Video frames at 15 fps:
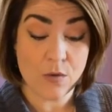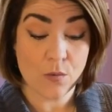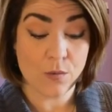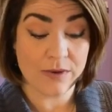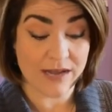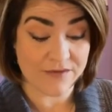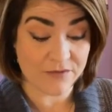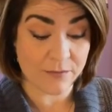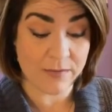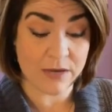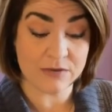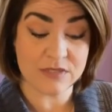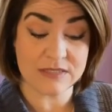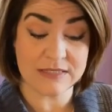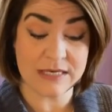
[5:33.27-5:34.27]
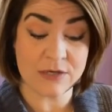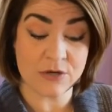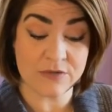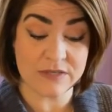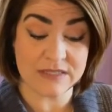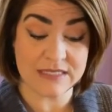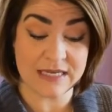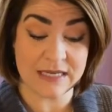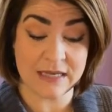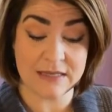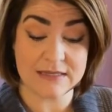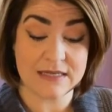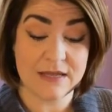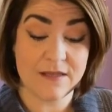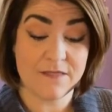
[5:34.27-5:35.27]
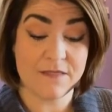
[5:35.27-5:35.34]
Whenever Moses entered the tent,